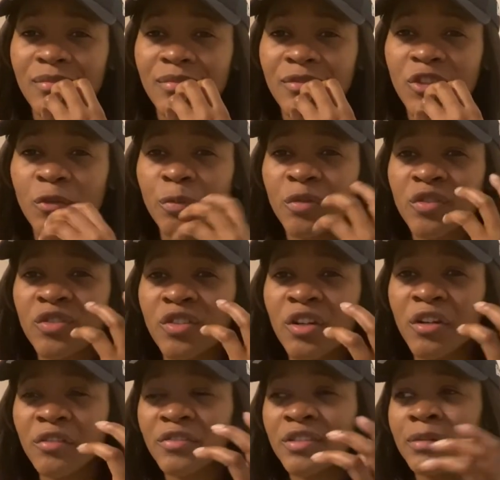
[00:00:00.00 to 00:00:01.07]
To
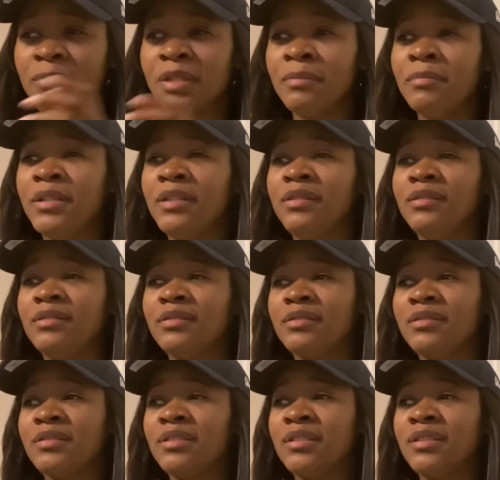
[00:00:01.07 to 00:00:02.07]
preserve something means